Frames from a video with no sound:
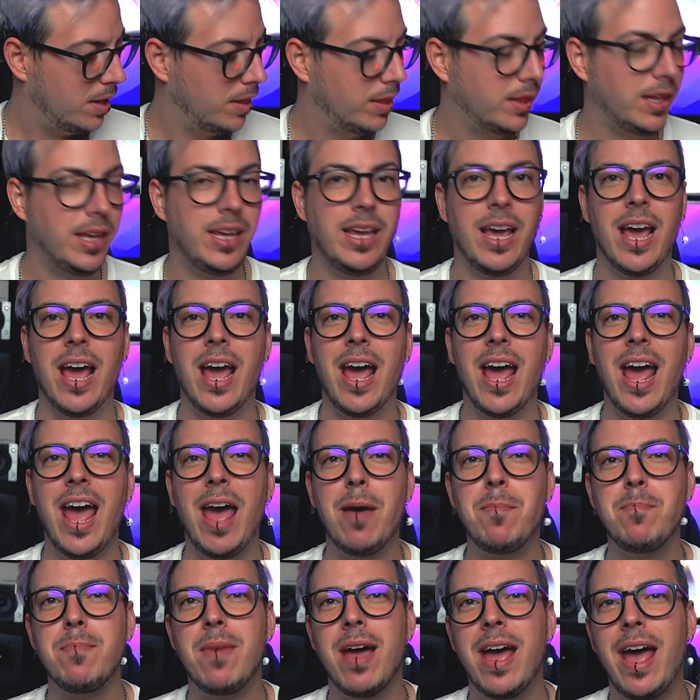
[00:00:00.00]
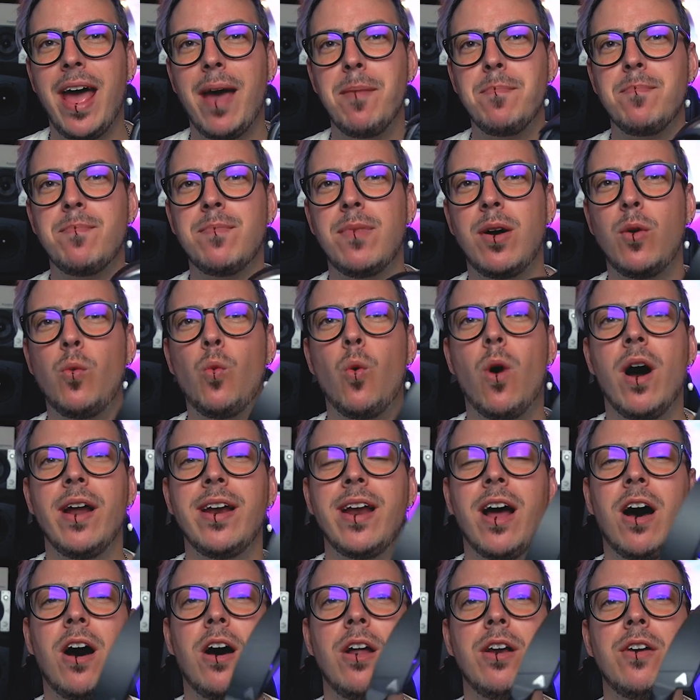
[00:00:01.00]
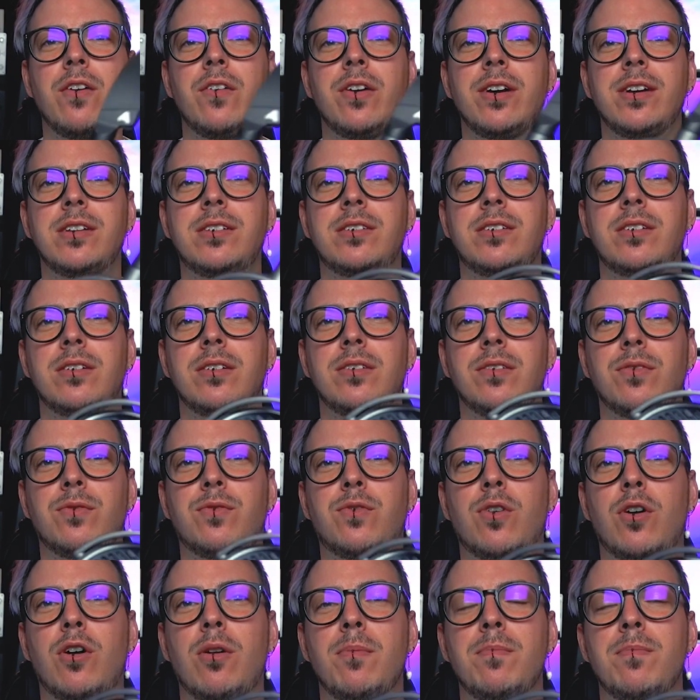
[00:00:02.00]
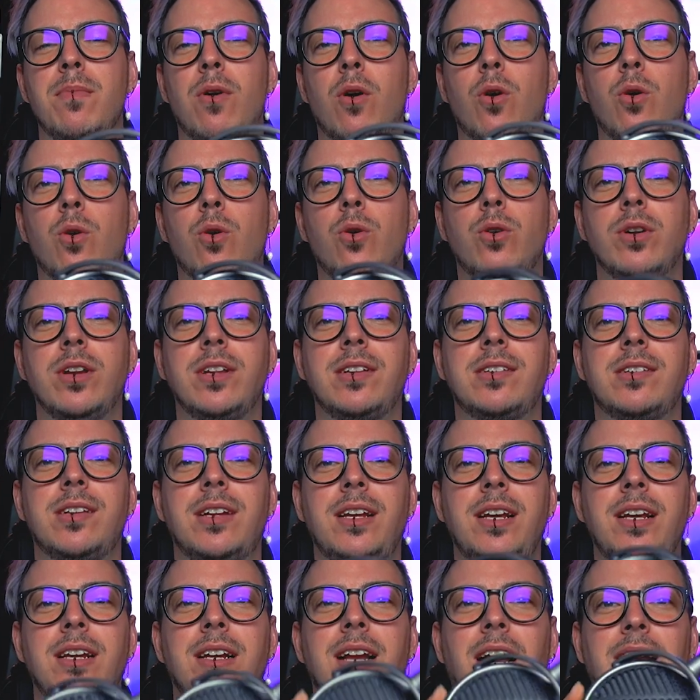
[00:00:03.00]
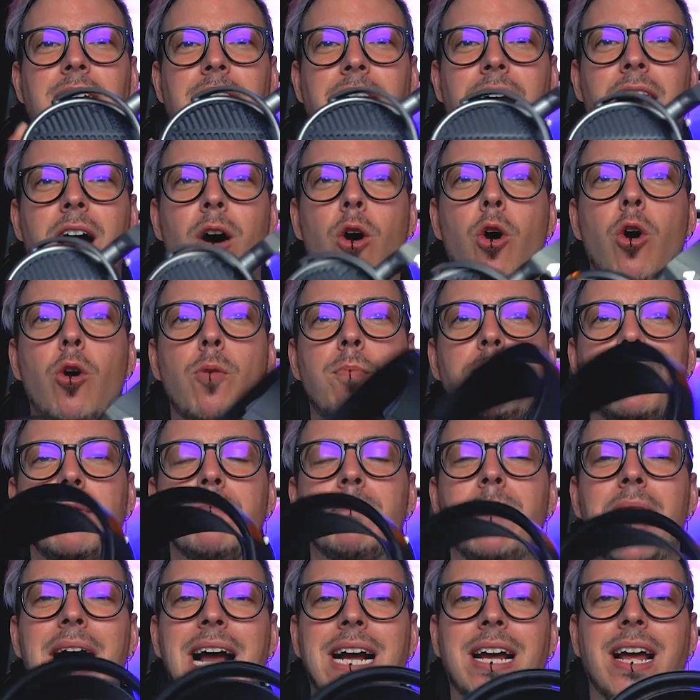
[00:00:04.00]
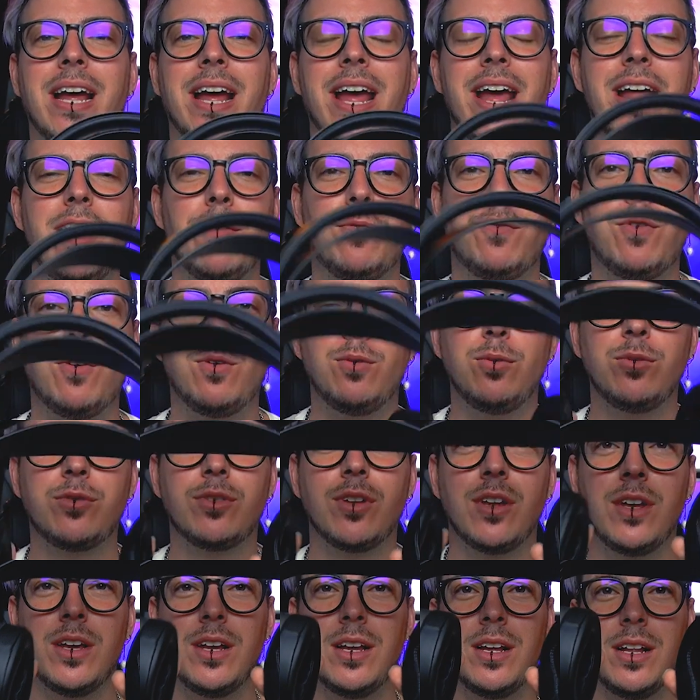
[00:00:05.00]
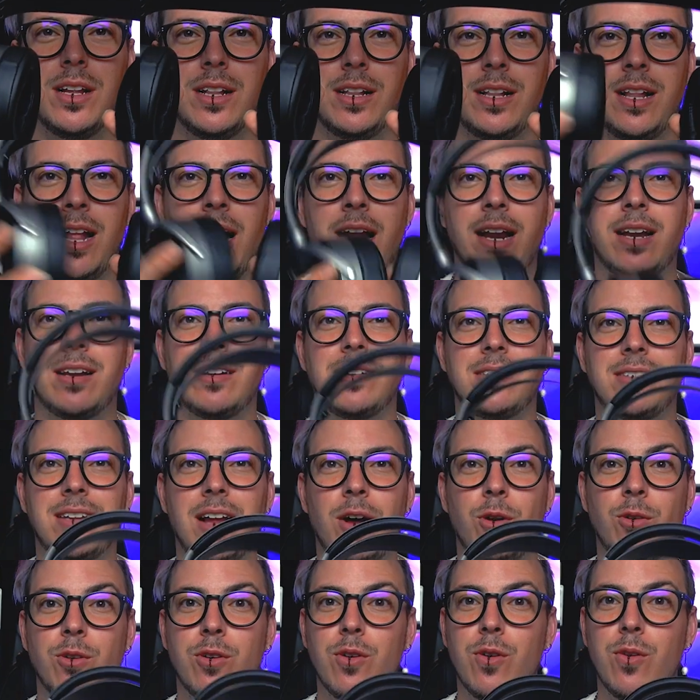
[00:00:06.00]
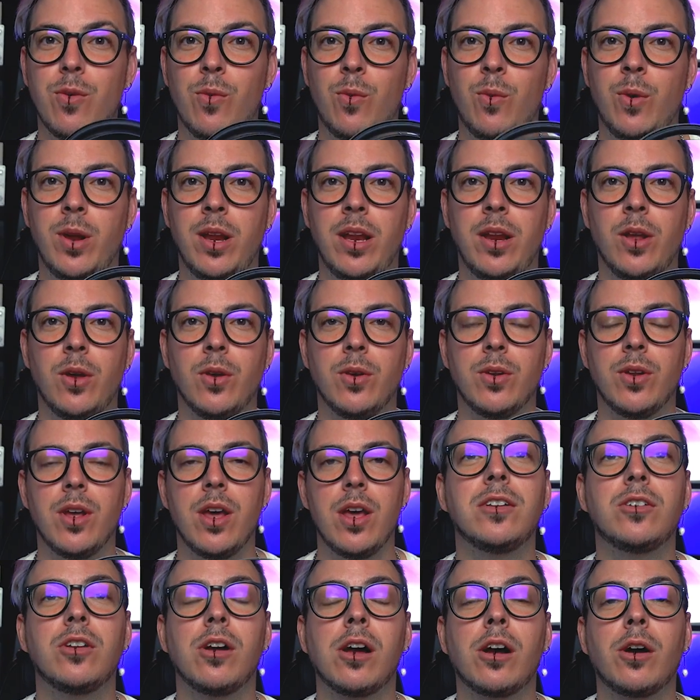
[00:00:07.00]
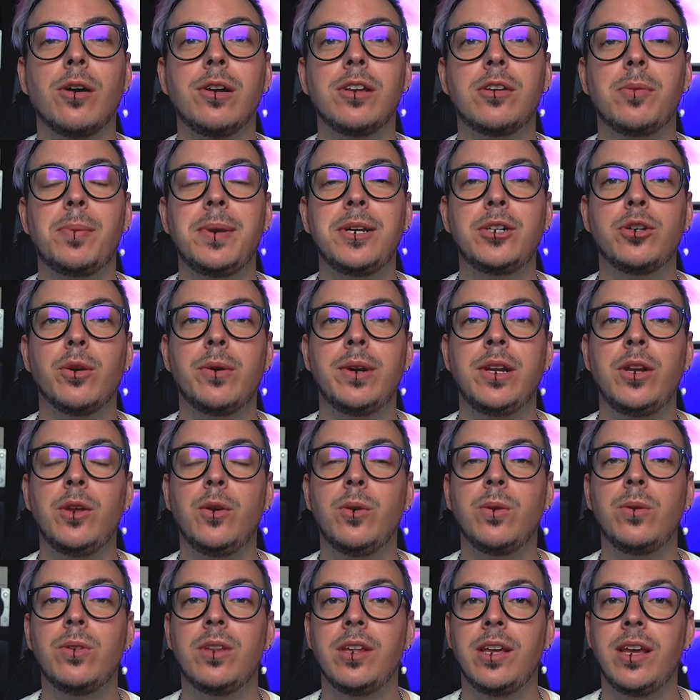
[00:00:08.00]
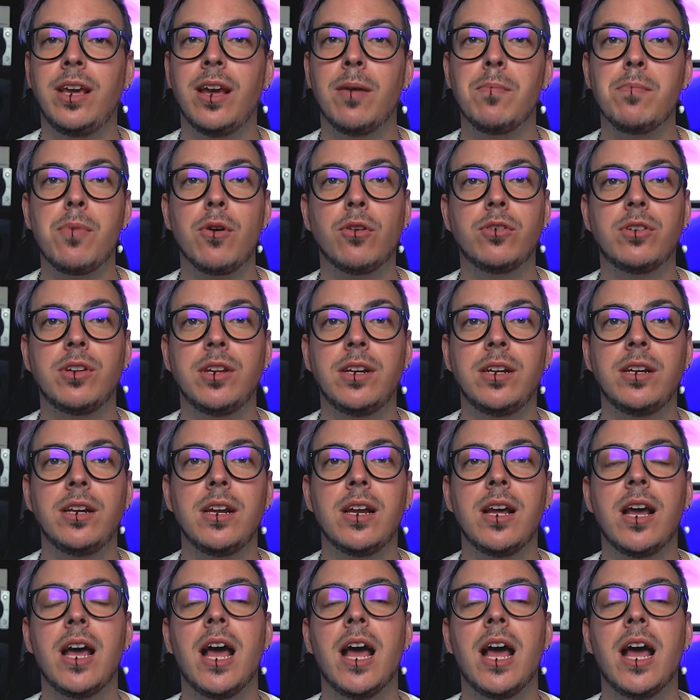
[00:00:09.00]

the MM-100 from Audeze, that they are open back headphones that sound really good. So I'm going to be showing you the unboxing.